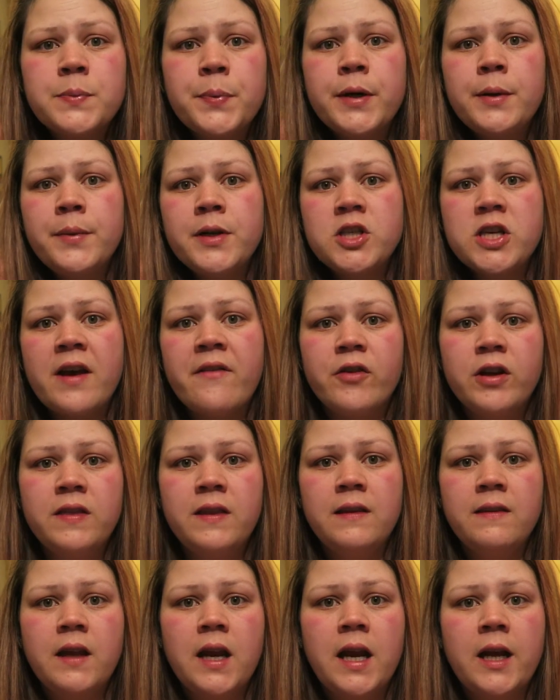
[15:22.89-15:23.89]
was pretty much
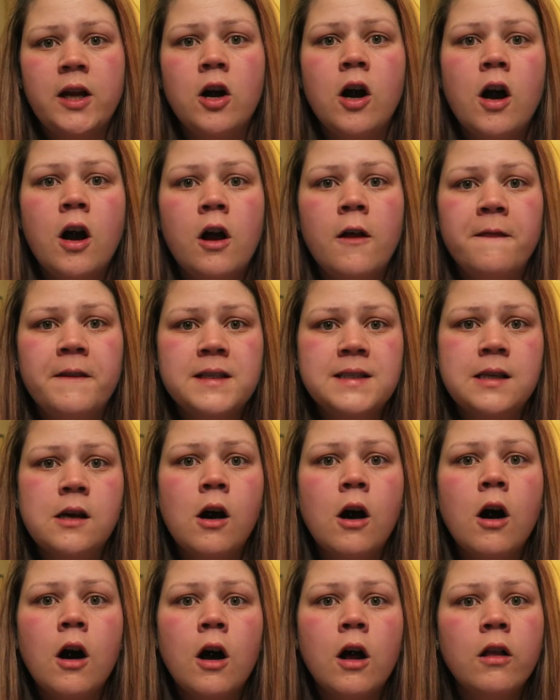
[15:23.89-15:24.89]
everything that I got on this
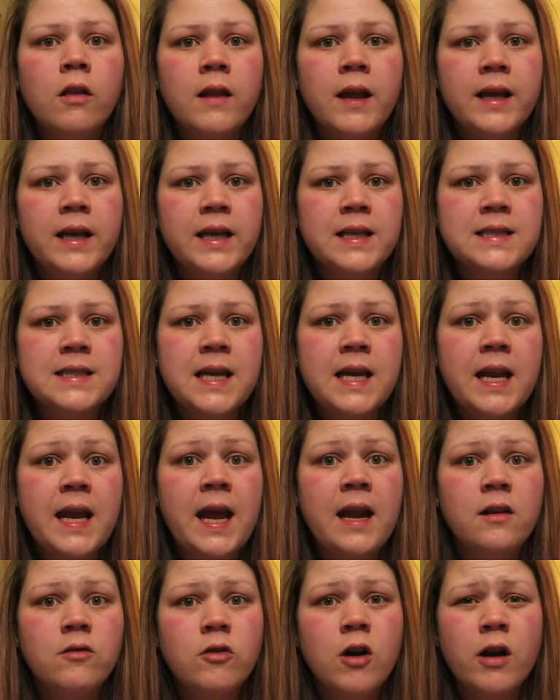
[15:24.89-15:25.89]
haul. Like I said, I
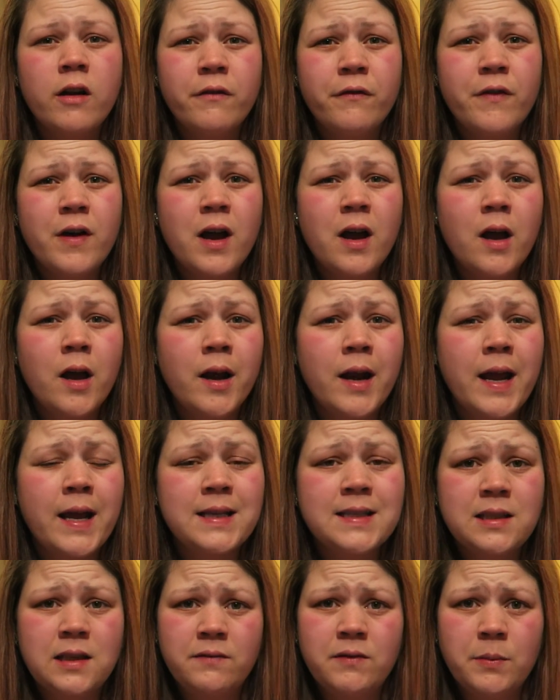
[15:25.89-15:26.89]
had a lot of fun.
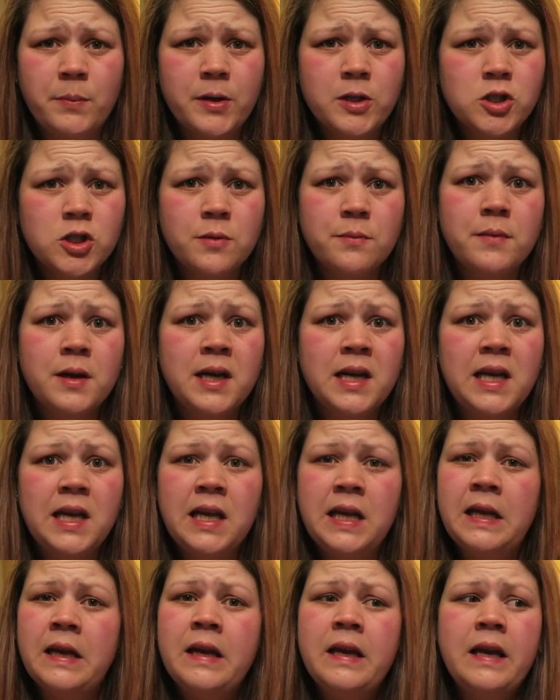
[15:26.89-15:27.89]
I saved a bunch of
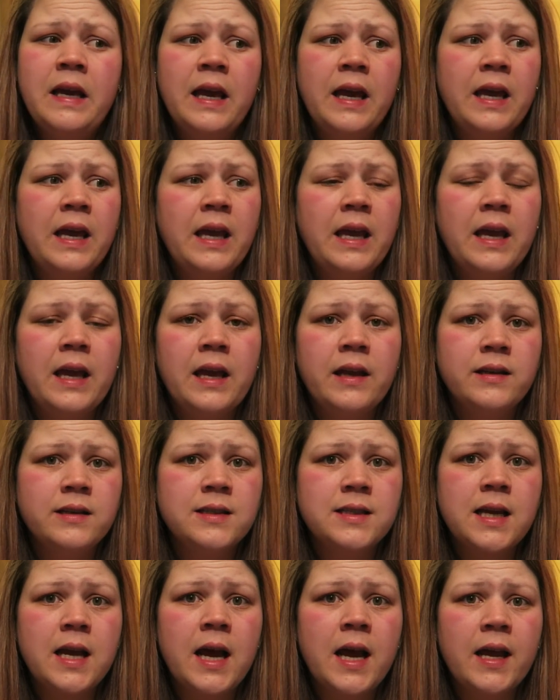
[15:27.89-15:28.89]
money.
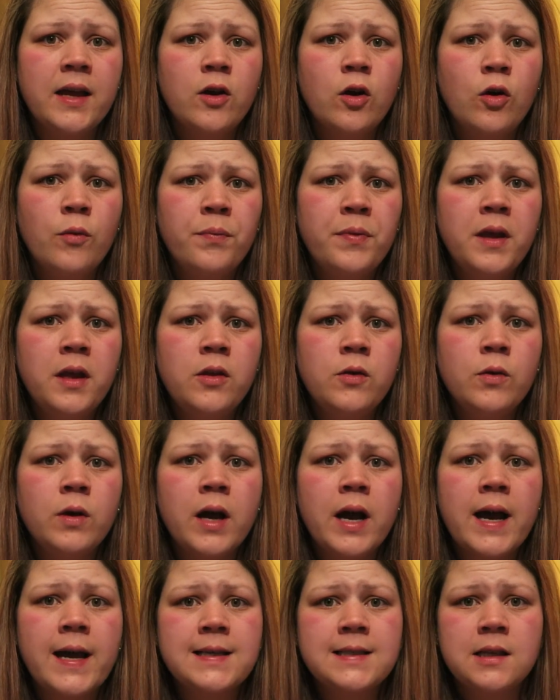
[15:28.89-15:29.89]
And I hope that you
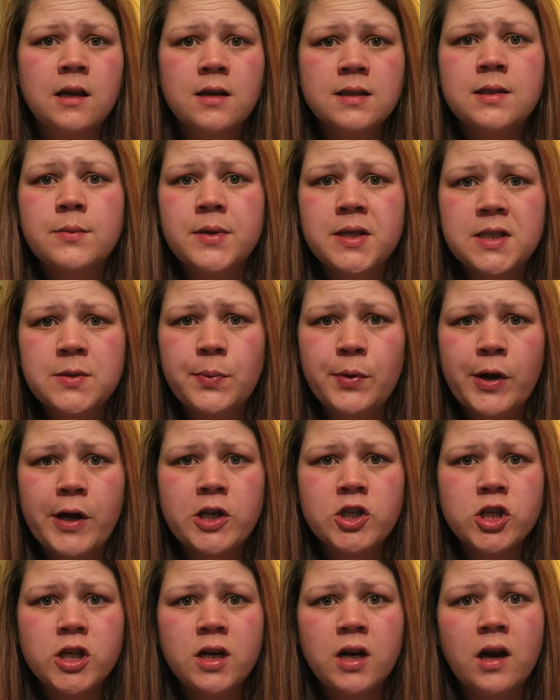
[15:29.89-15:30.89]
guys got some
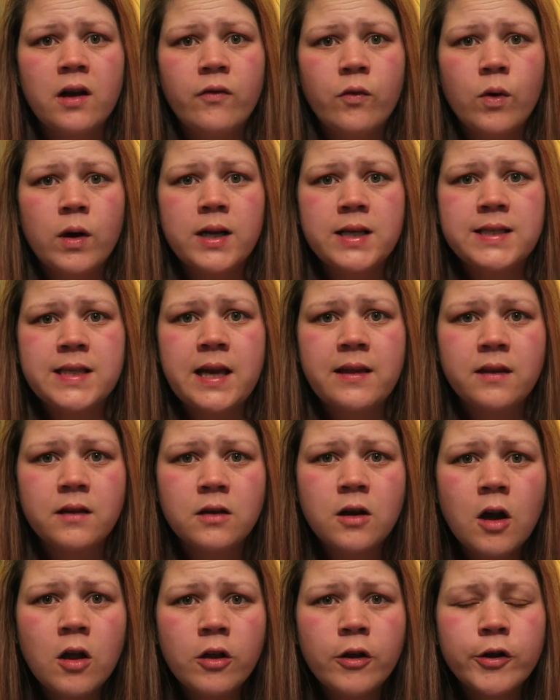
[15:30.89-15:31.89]
inspiration of what is at the
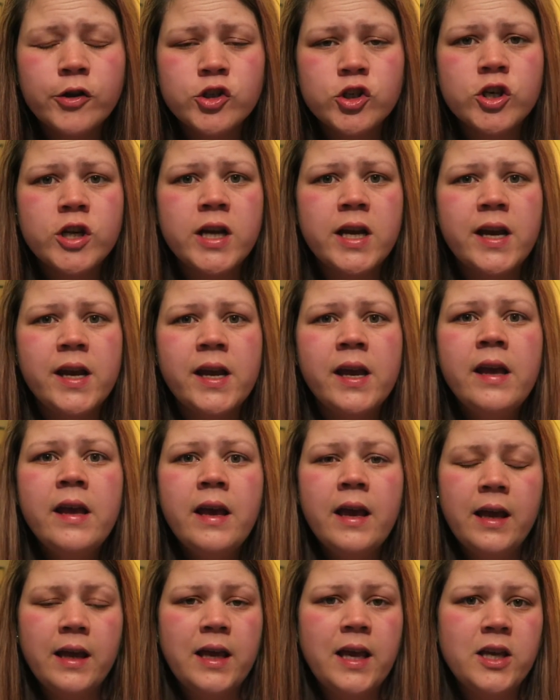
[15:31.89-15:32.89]
Dollar Tree
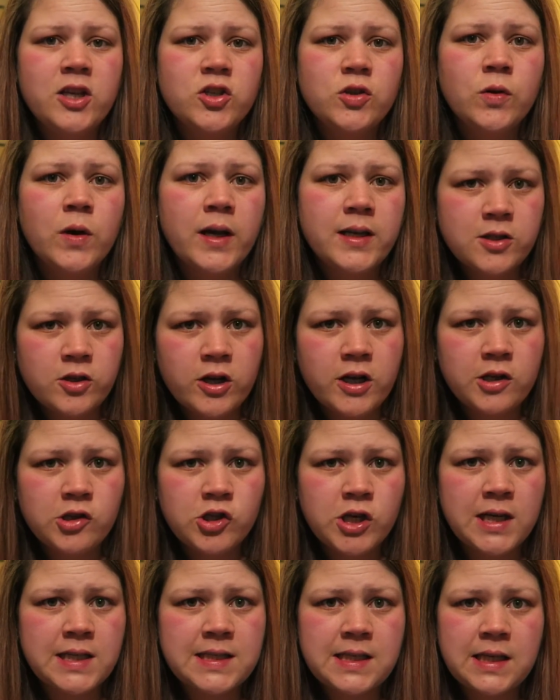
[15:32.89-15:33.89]
in case you guys are
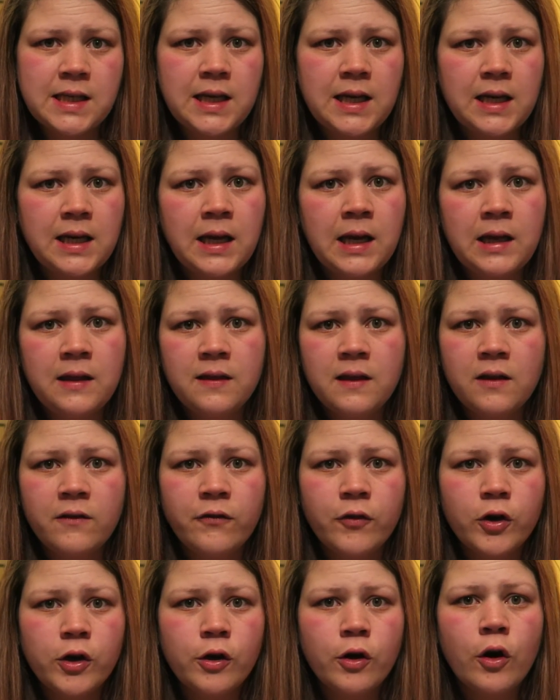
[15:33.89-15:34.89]
interested in getting anything
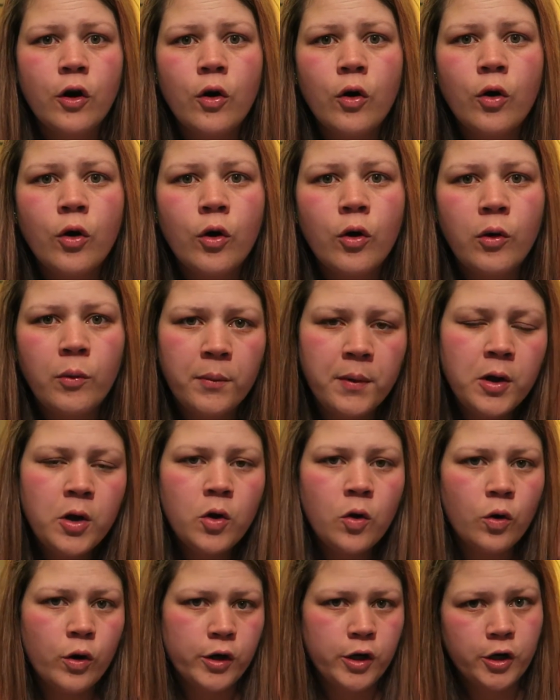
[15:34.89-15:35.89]
for your home
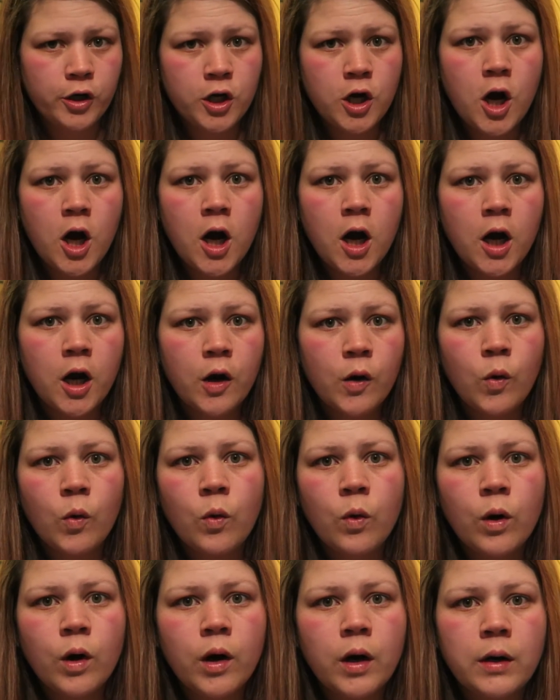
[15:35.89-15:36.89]
or your car
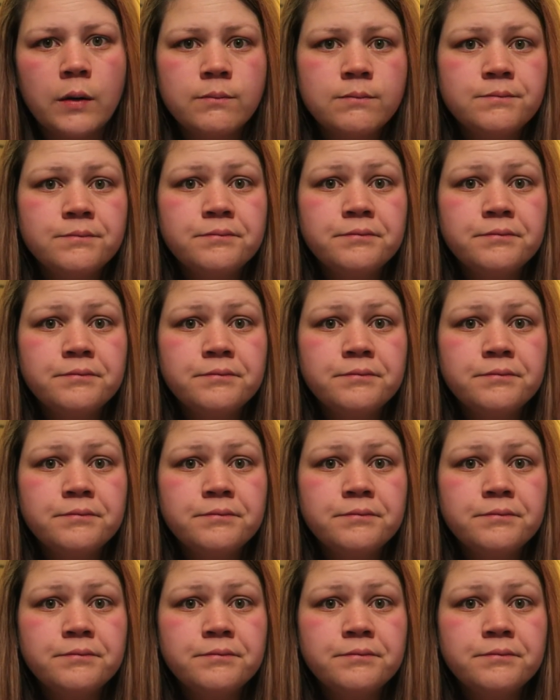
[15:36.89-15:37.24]
or